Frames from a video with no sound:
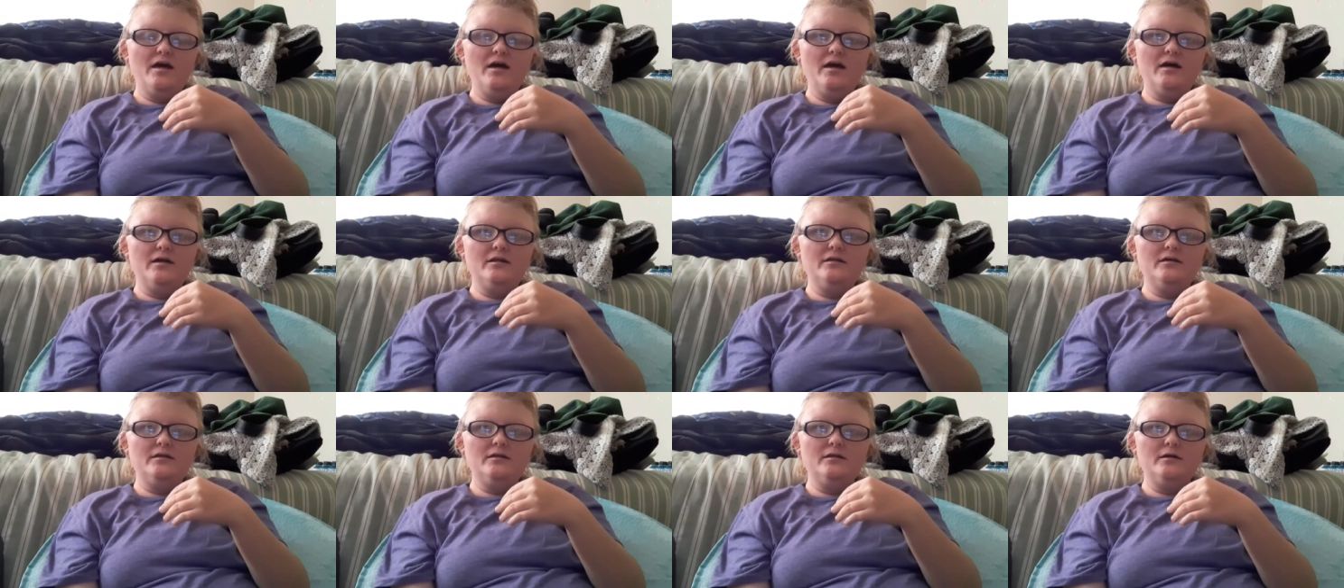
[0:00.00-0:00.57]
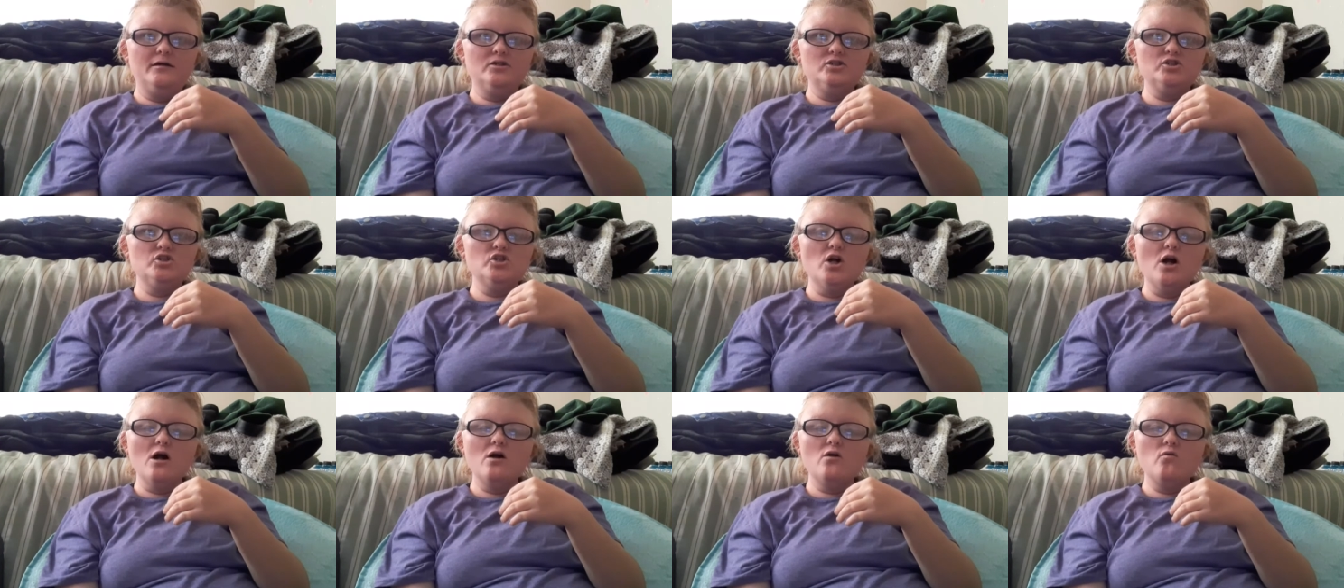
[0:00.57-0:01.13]
And then a
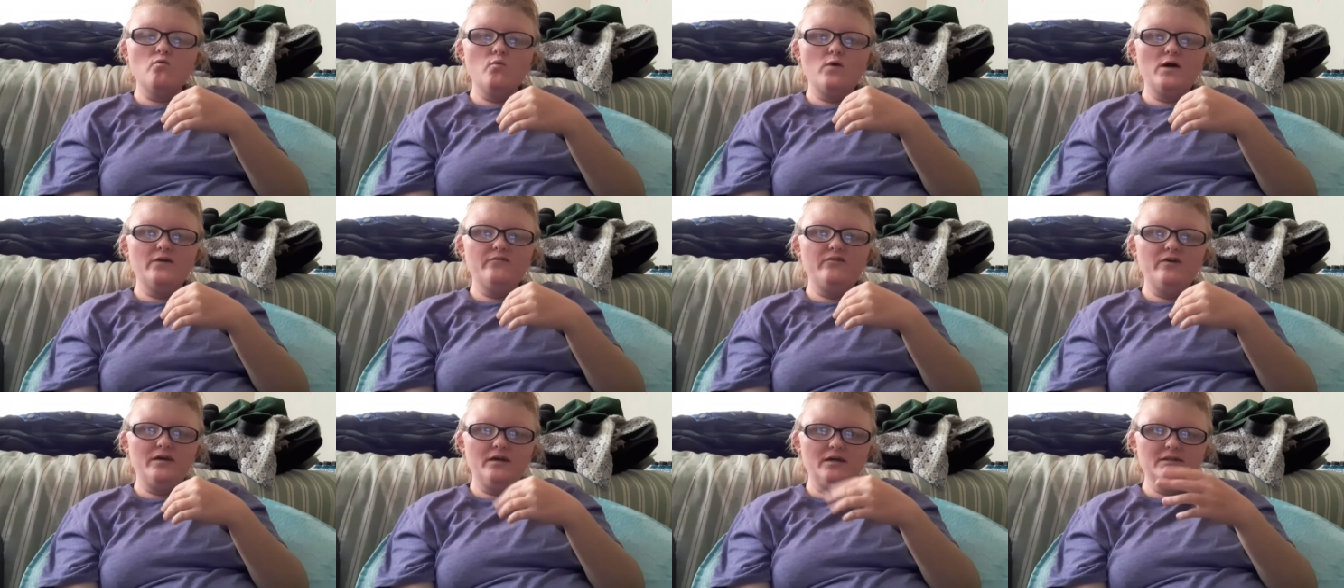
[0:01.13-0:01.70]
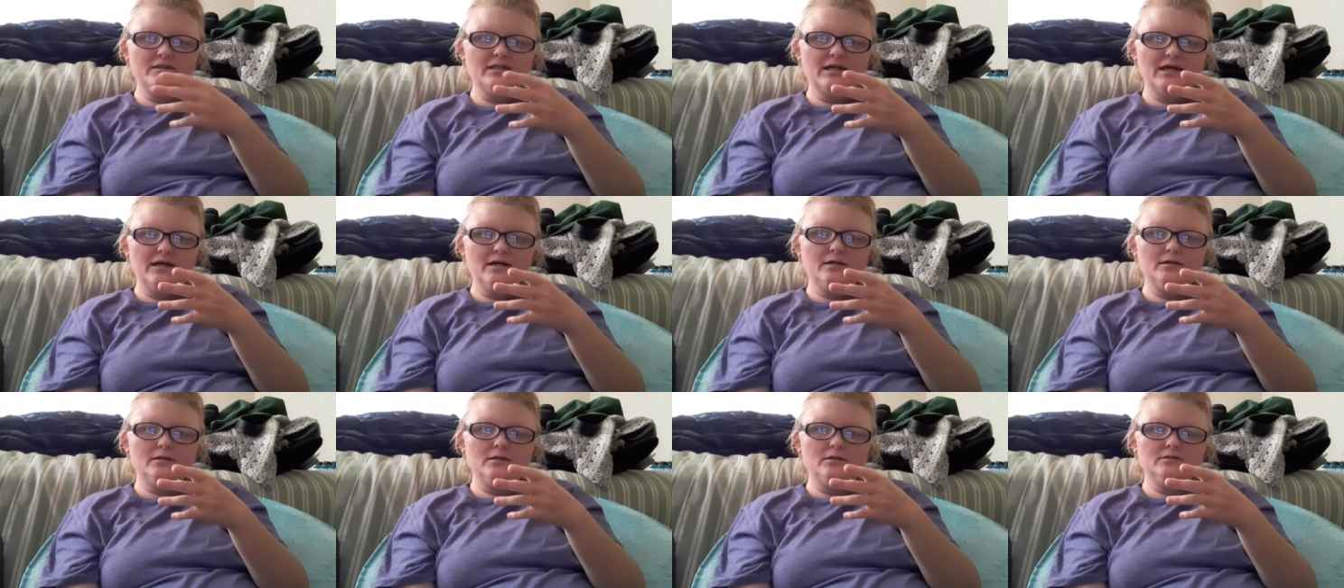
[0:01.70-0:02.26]
shock wave hit
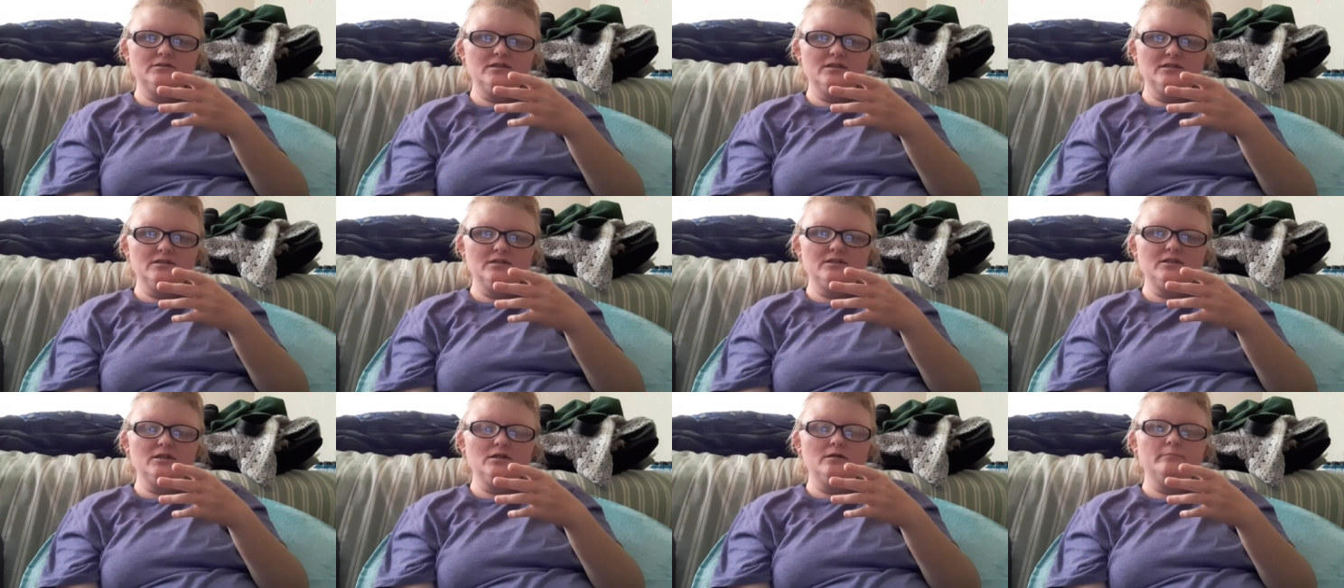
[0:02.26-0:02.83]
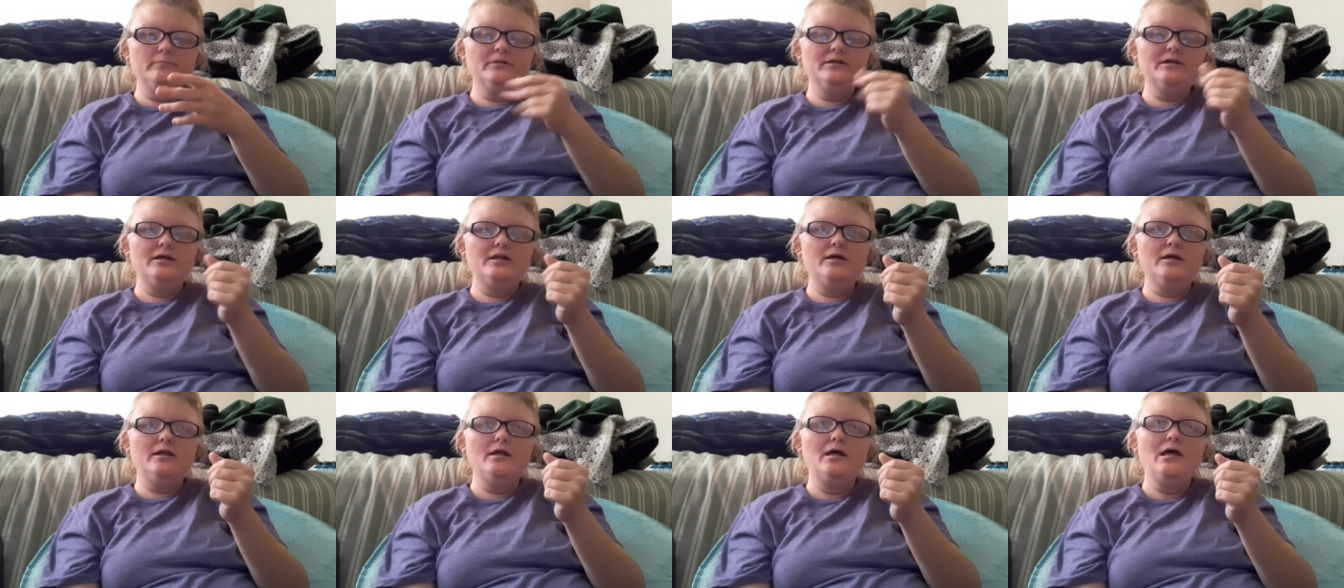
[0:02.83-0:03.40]
that dilithium
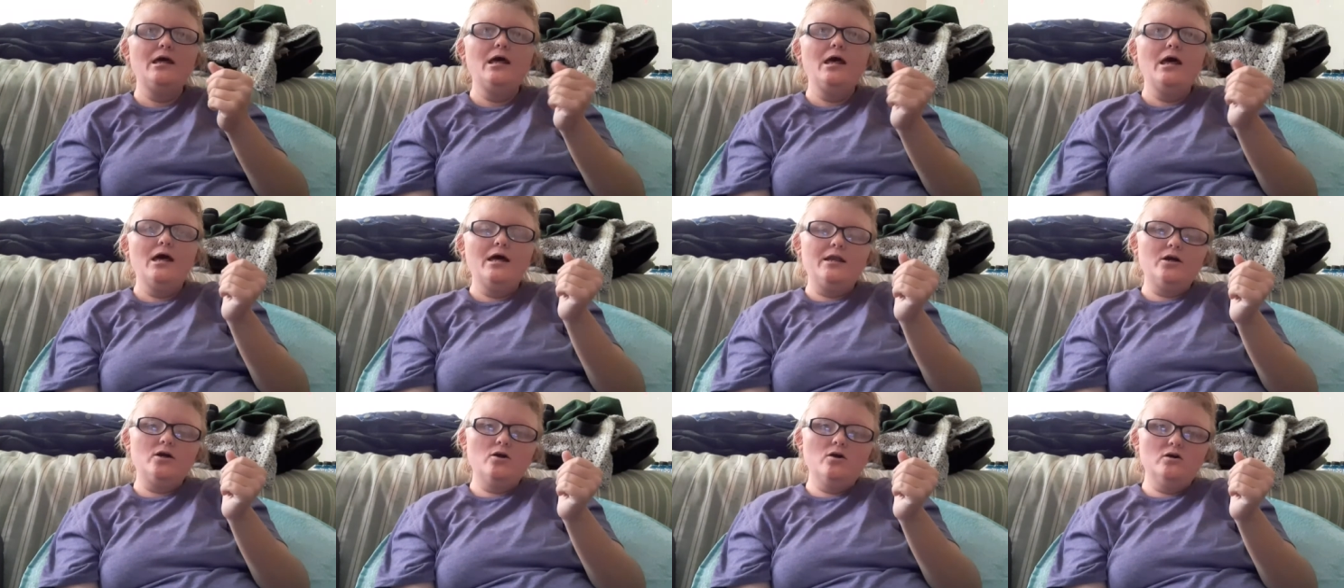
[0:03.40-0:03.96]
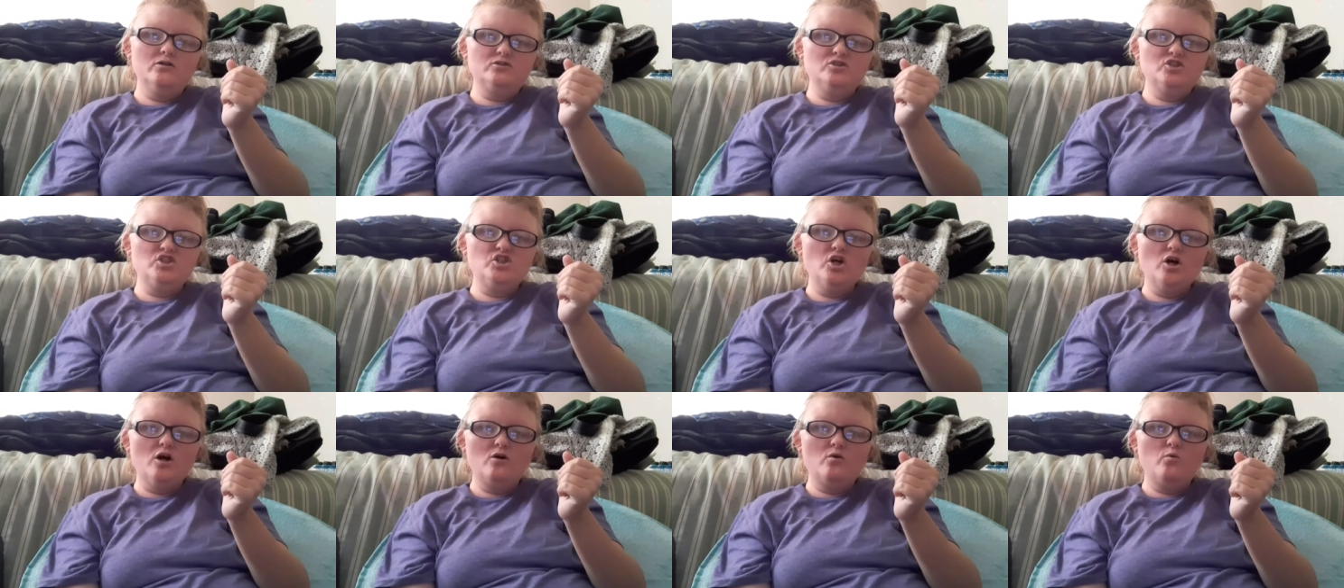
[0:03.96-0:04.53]
planet and it caused a
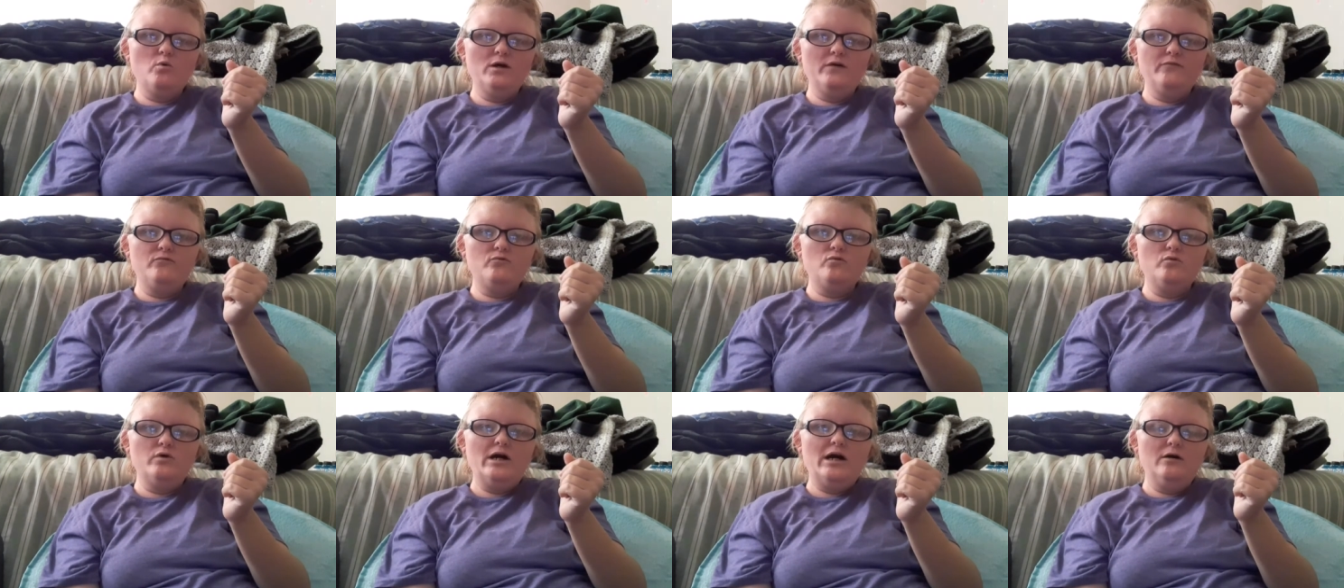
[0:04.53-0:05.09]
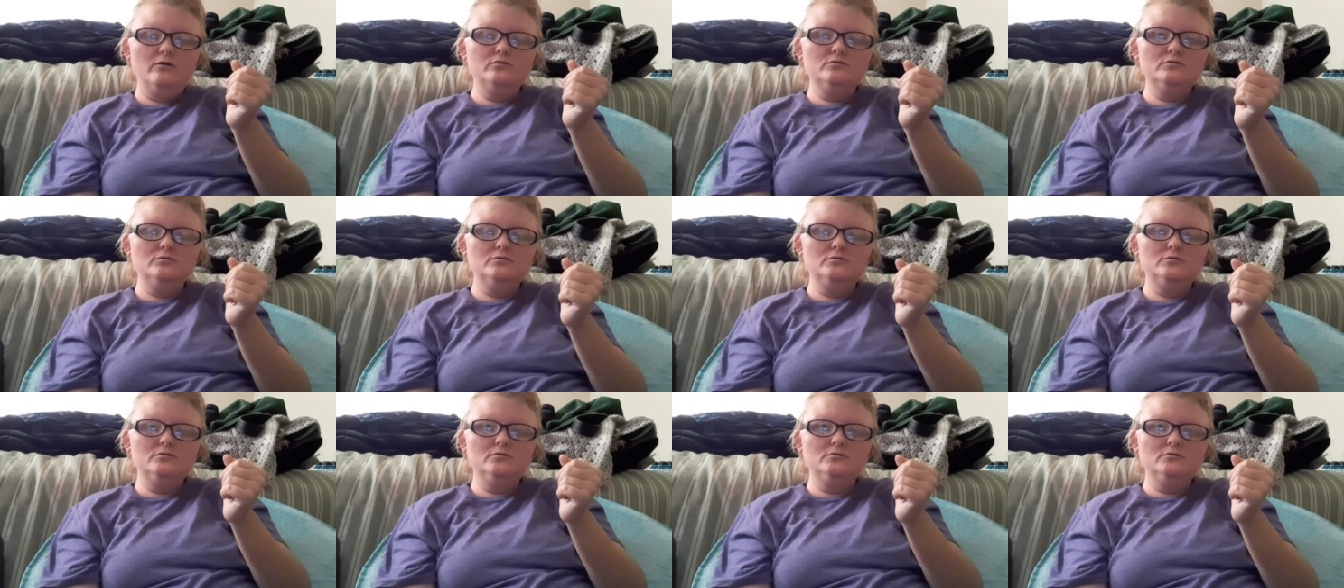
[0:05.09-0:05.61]
shock wave throughout